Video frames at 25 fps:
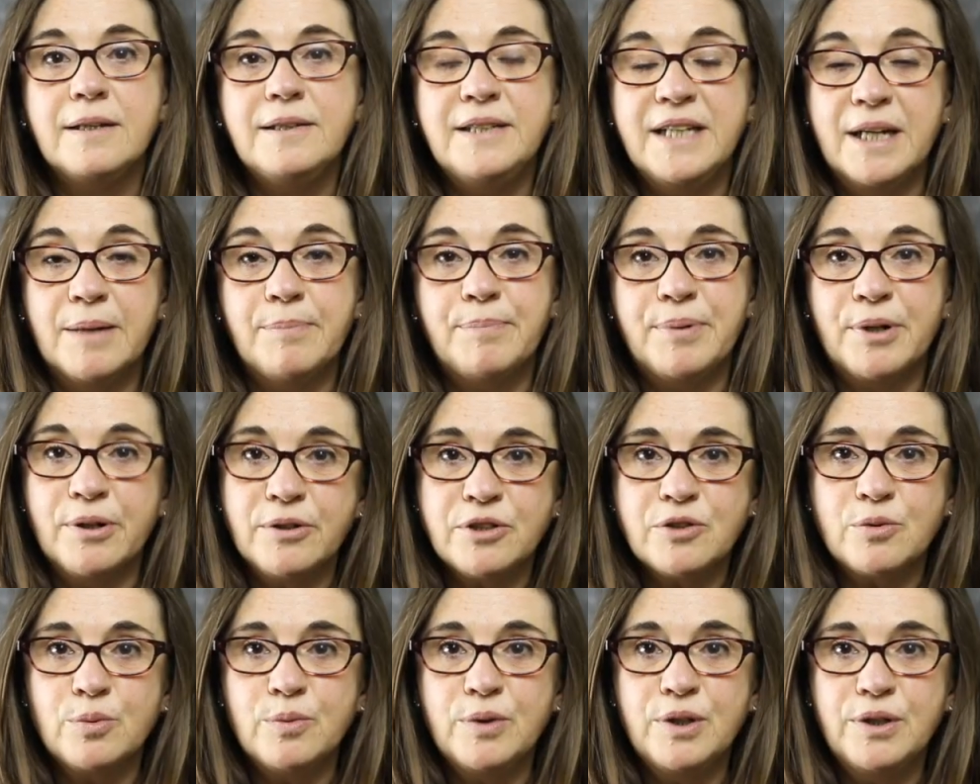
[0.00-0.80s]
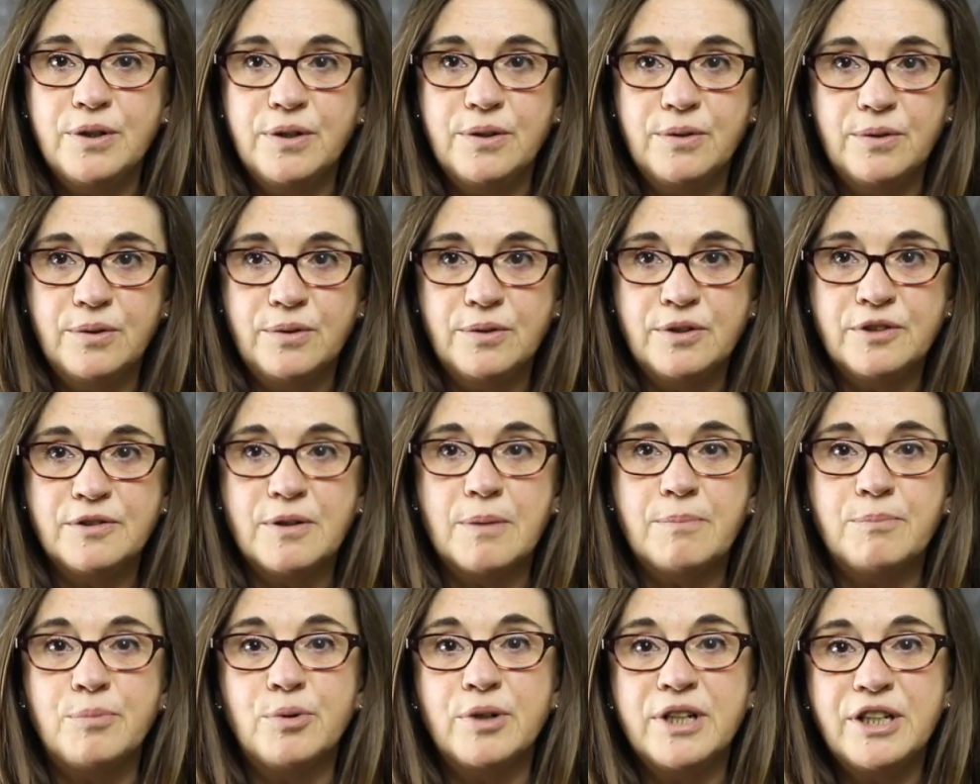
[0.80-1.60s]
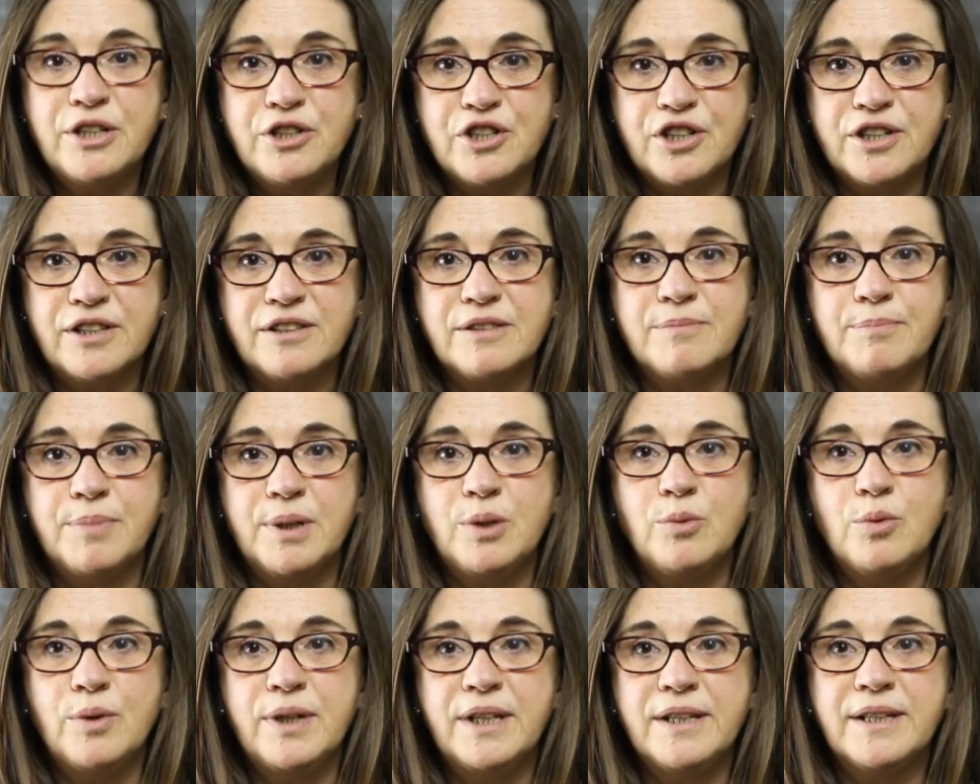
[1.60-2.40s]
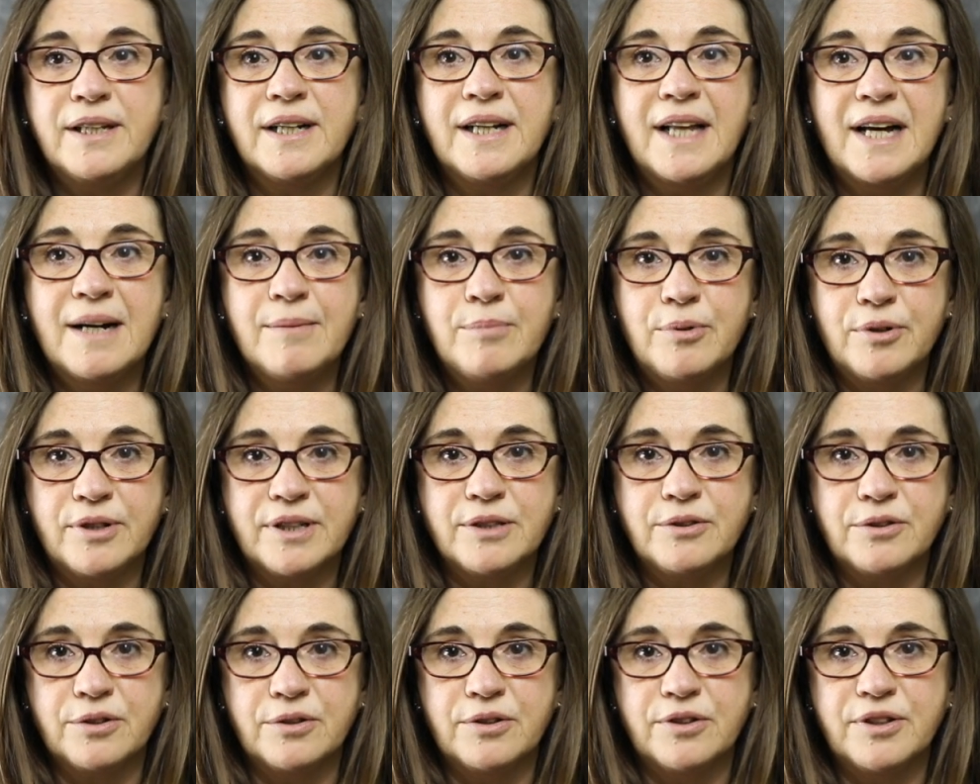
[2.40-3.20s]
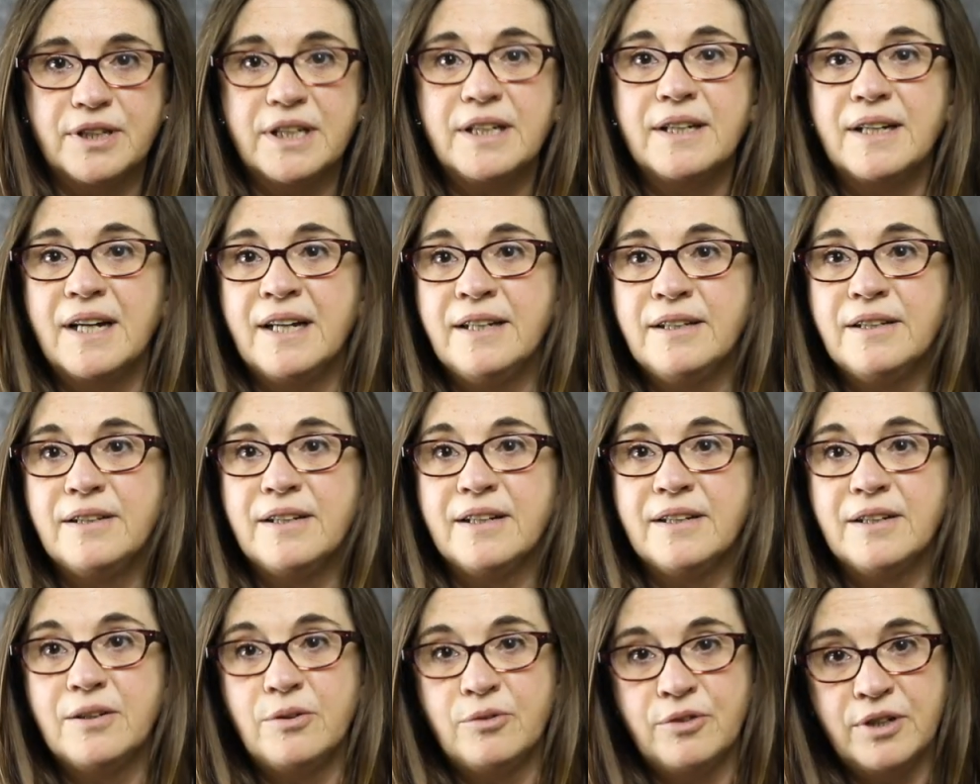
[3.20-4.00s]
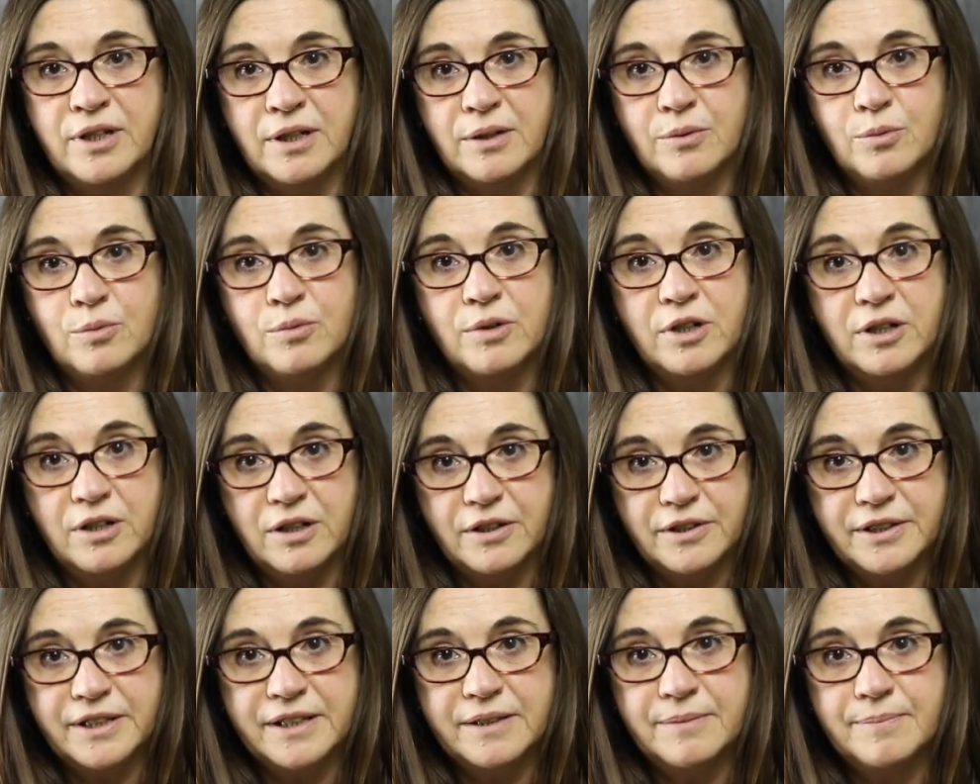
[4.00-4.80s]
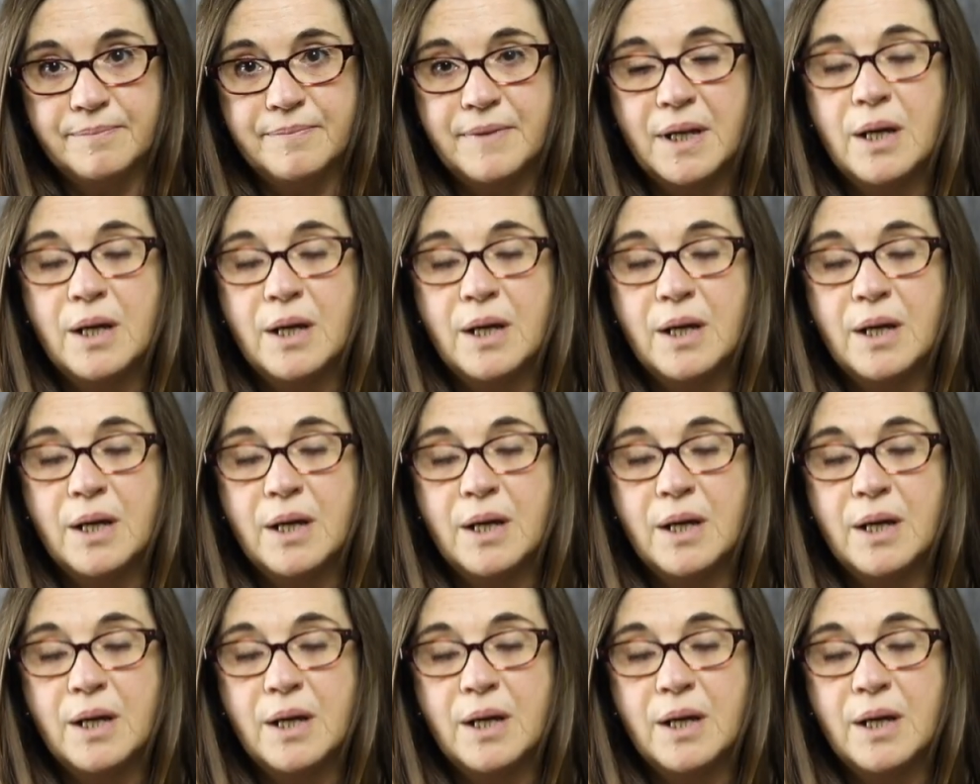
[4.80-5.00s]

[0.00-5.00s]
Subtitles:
The approach we use bridges between the laboratory and the real world.